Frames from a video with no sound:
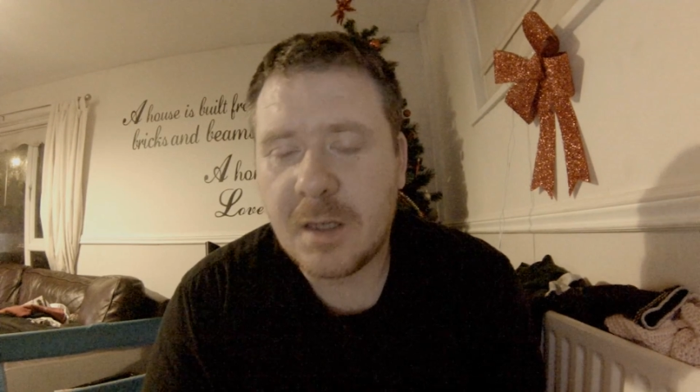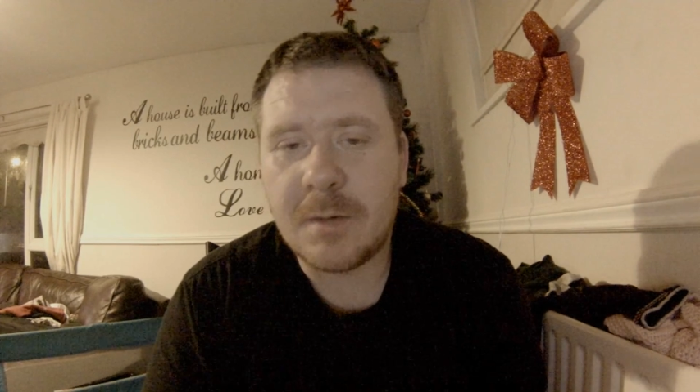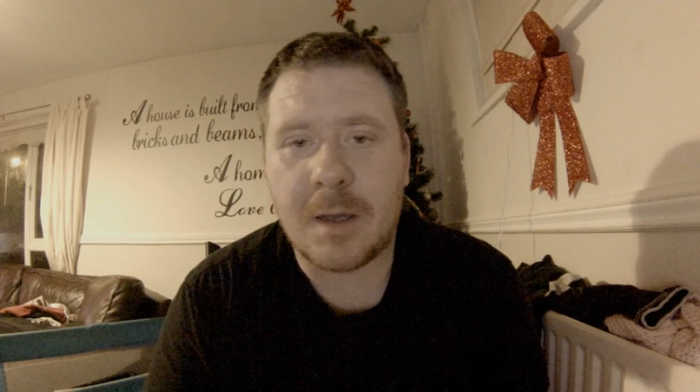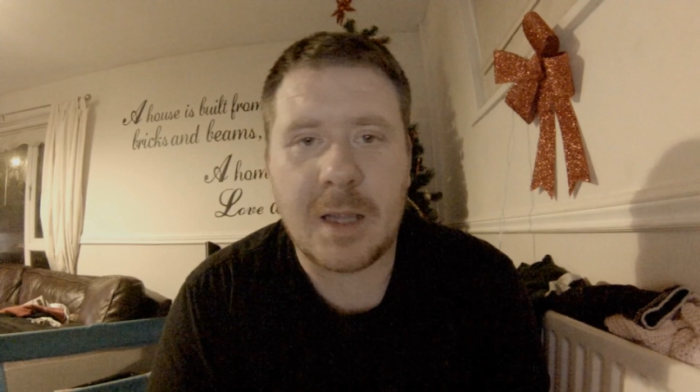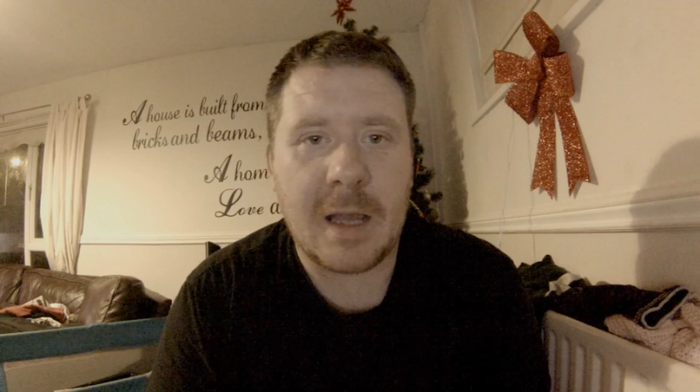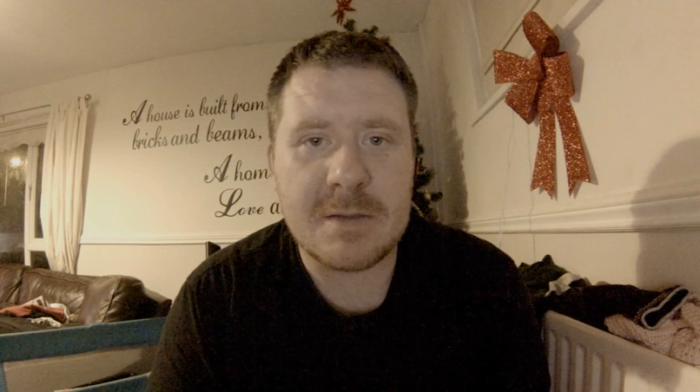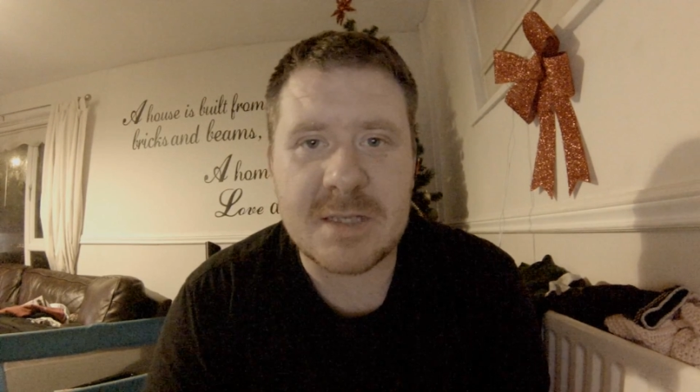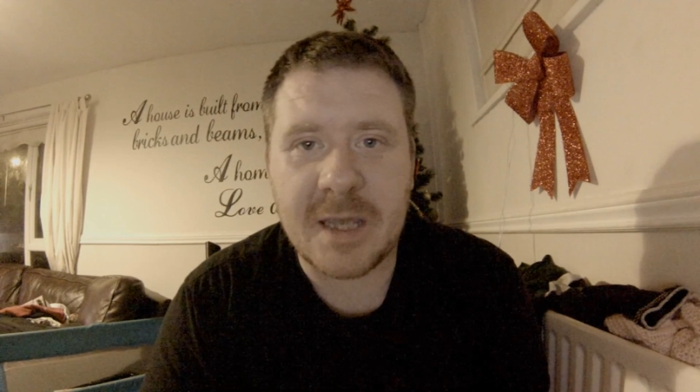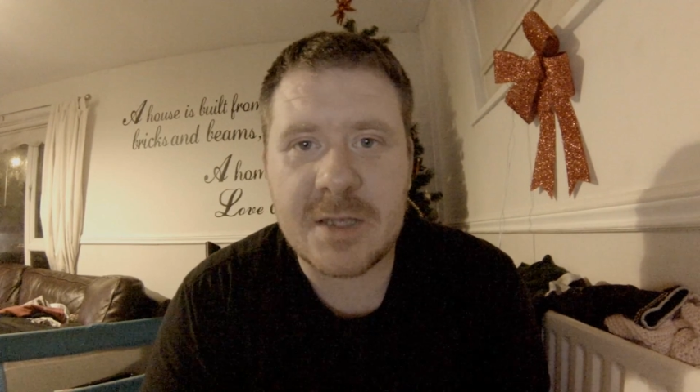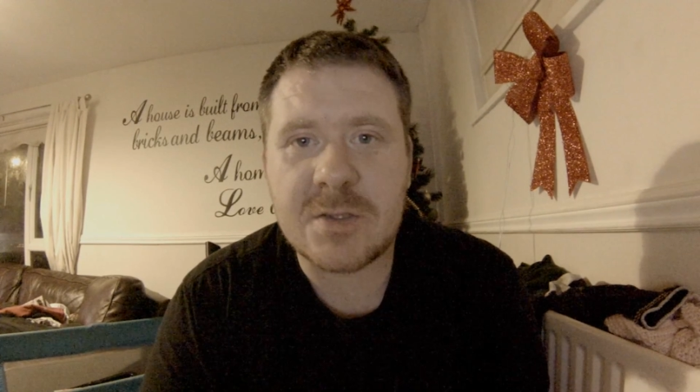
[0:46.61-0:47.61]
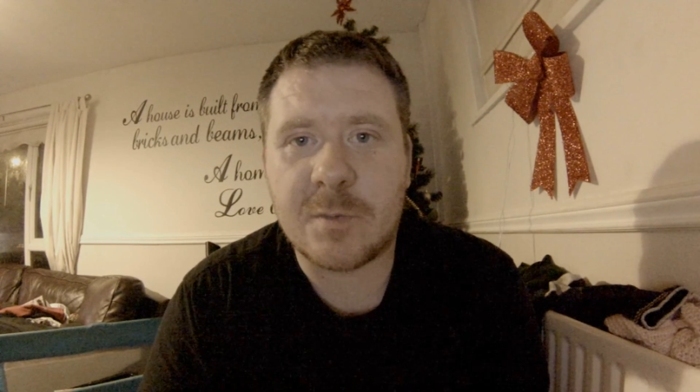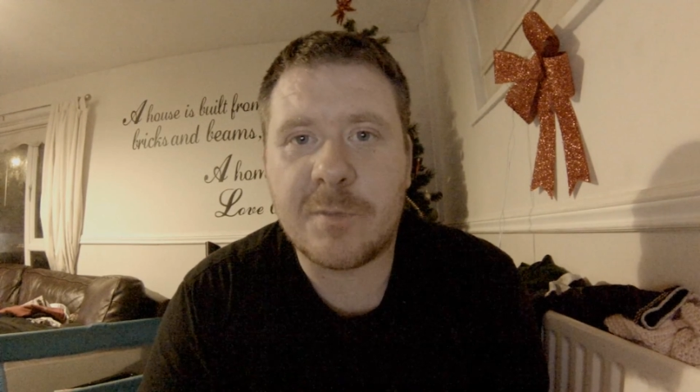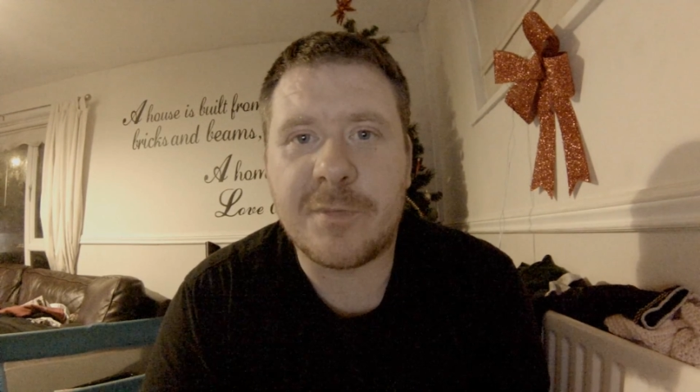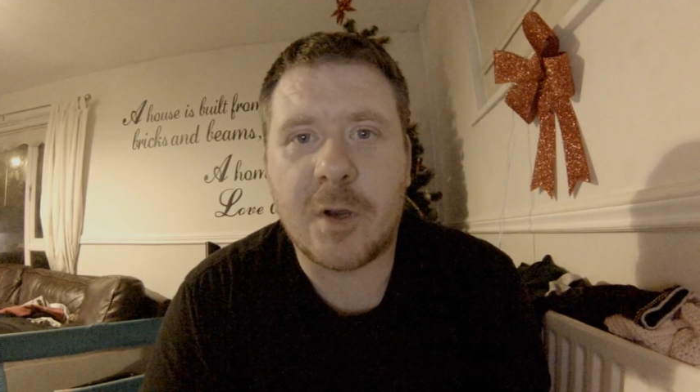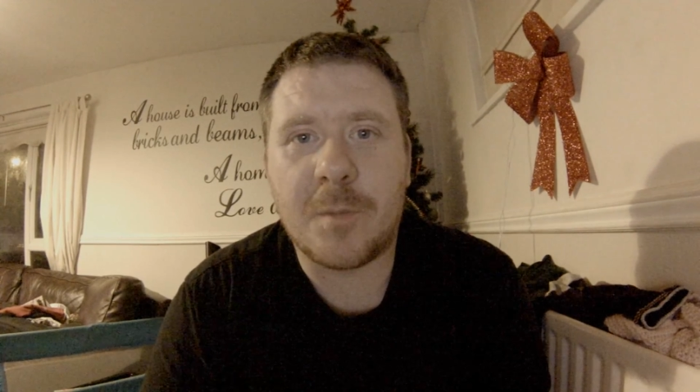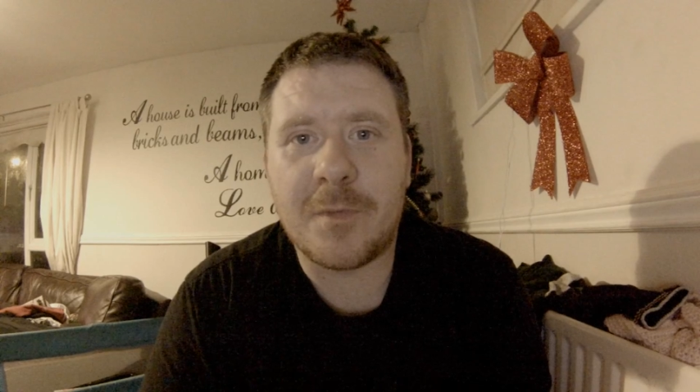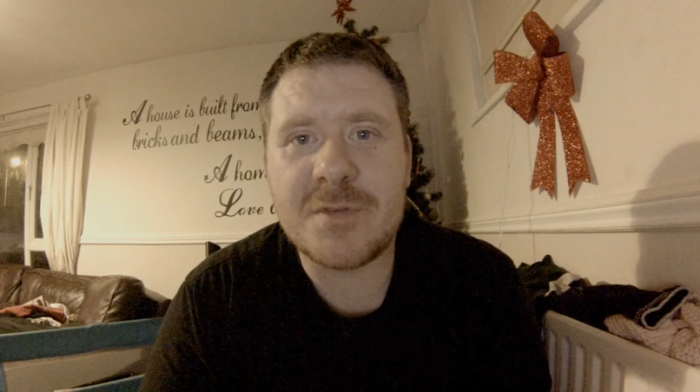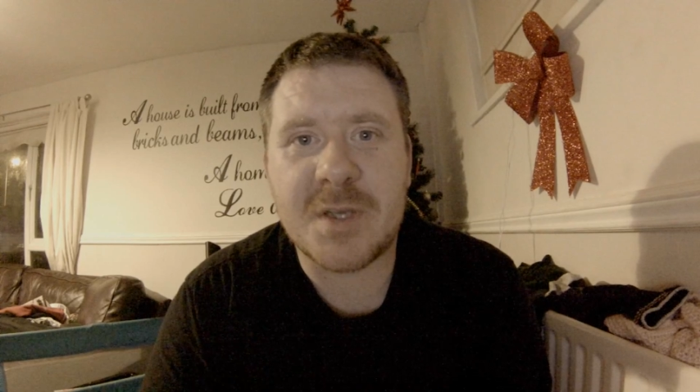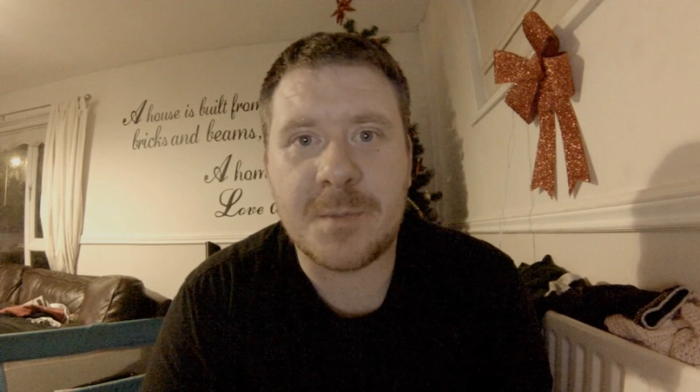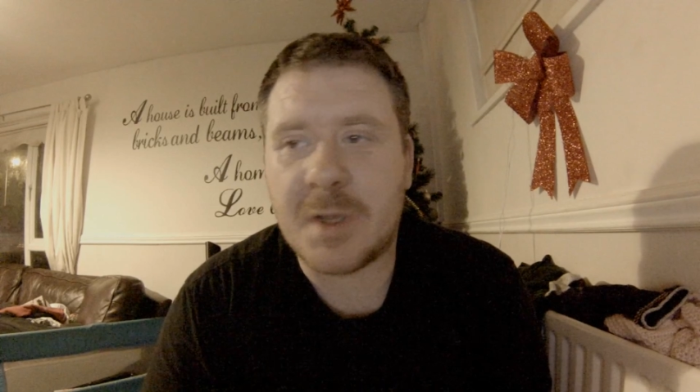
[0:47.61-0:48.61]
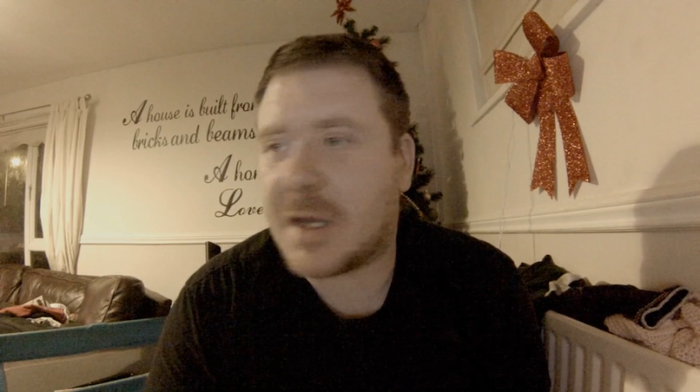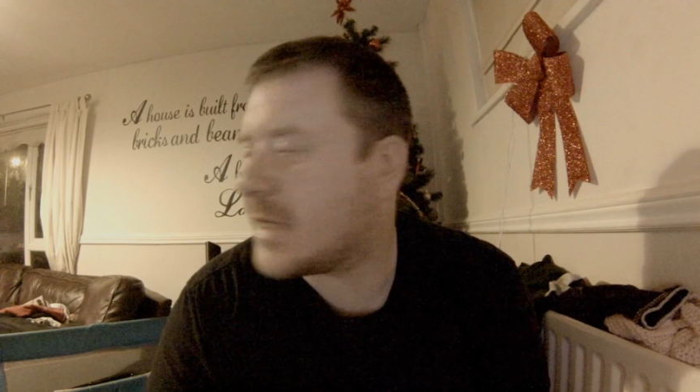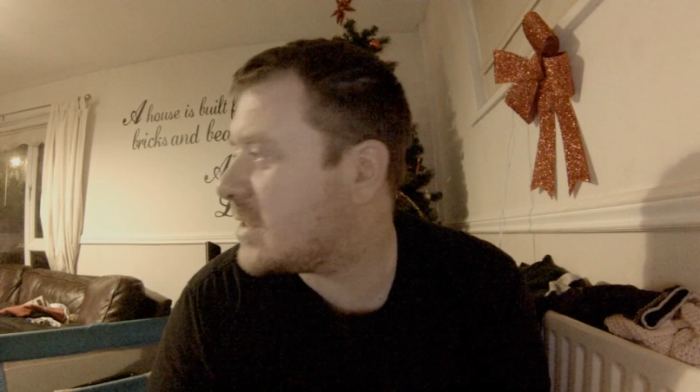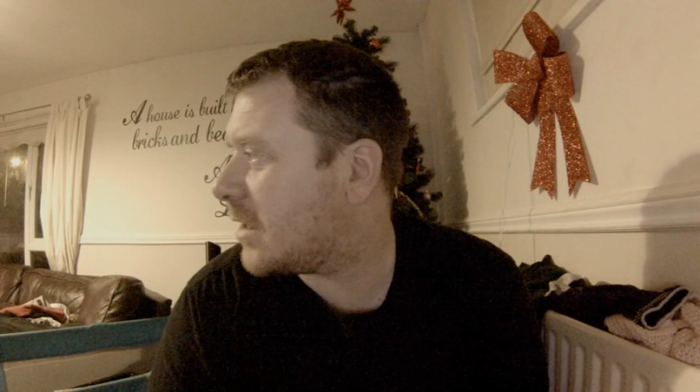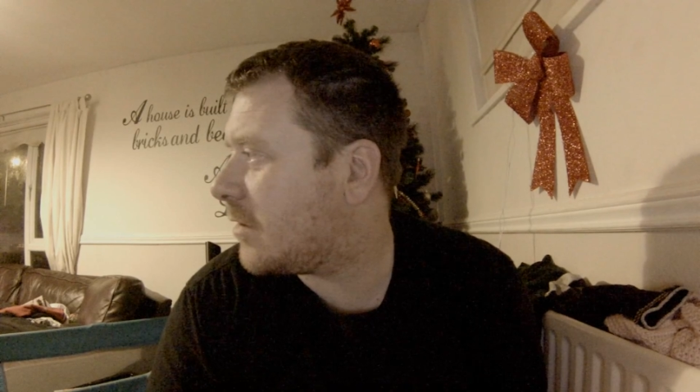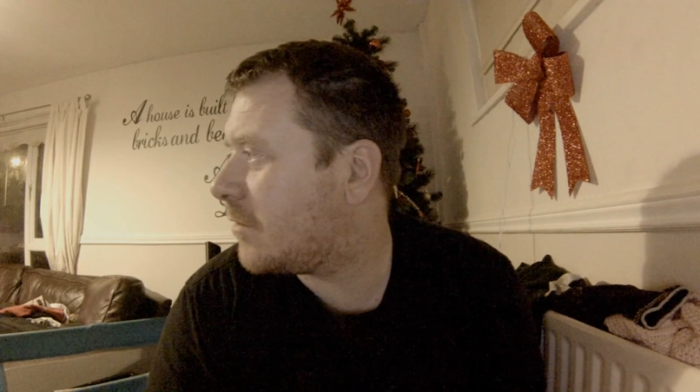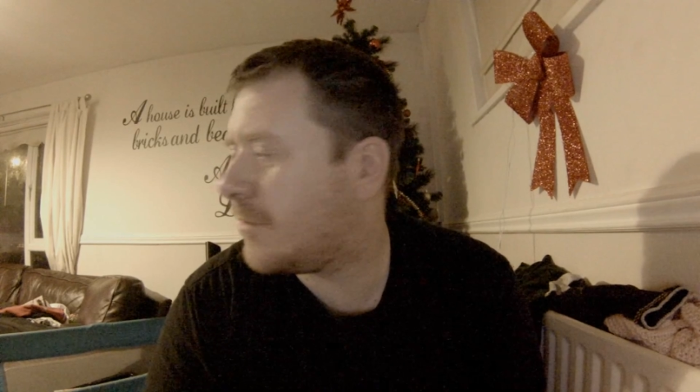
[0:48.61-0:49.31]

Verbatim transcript: well, how to get some form of simulator